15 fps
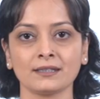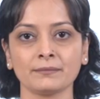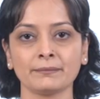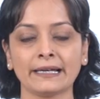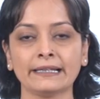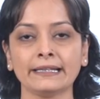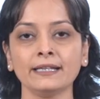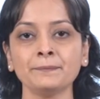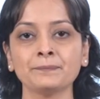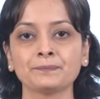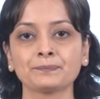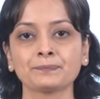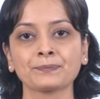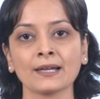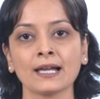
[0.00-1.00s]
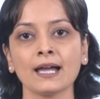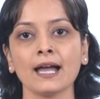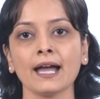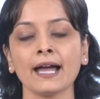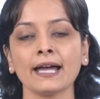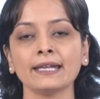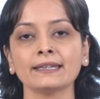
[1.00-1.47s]
the belly,
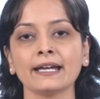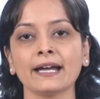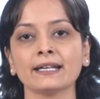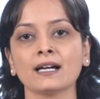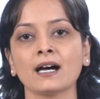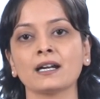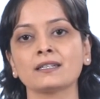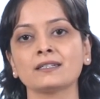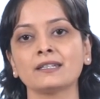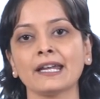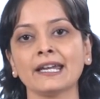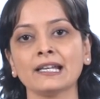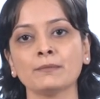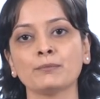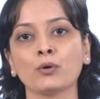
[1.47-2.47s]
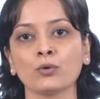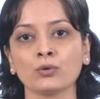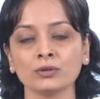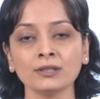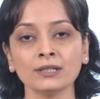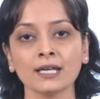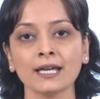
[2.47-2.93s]
and that our
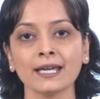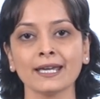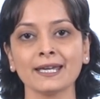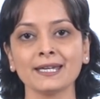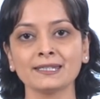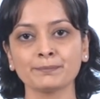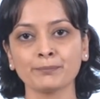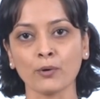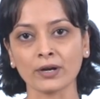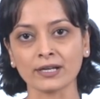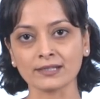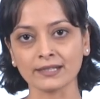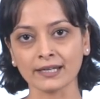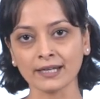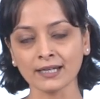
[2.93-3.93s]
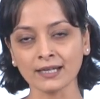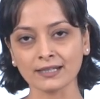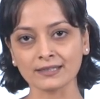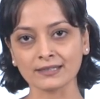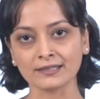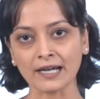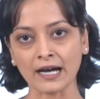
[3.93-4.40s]
tailbone is pointing
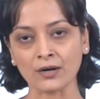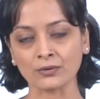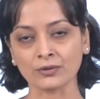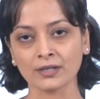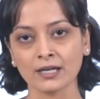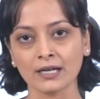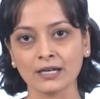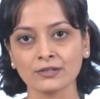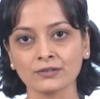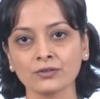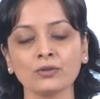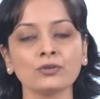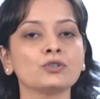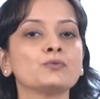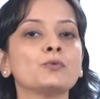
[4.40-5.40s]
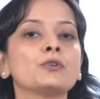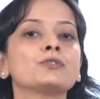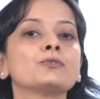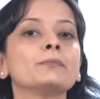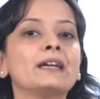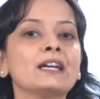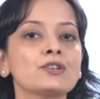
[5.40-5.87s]
down. So you want
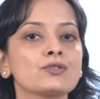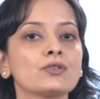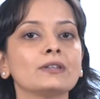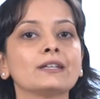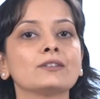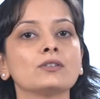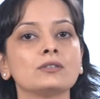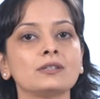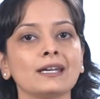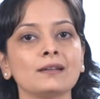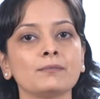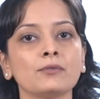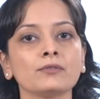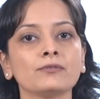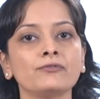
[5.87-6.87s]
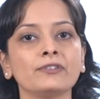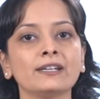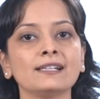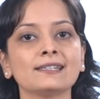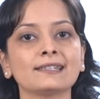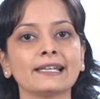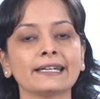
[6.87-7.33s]
to make sure that your tailbone
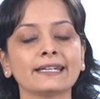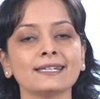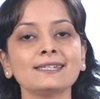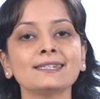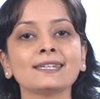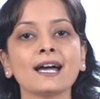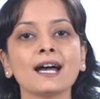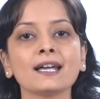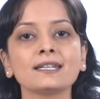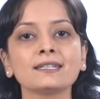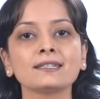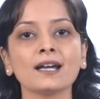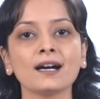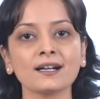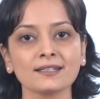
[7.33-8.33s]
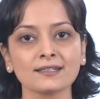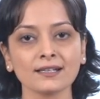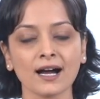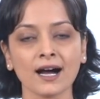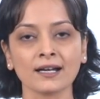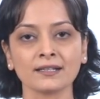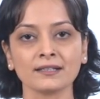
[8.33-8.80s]
feels like it's tucked
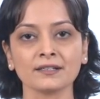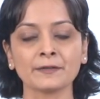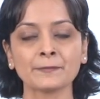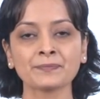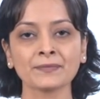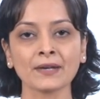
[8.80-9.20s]
under.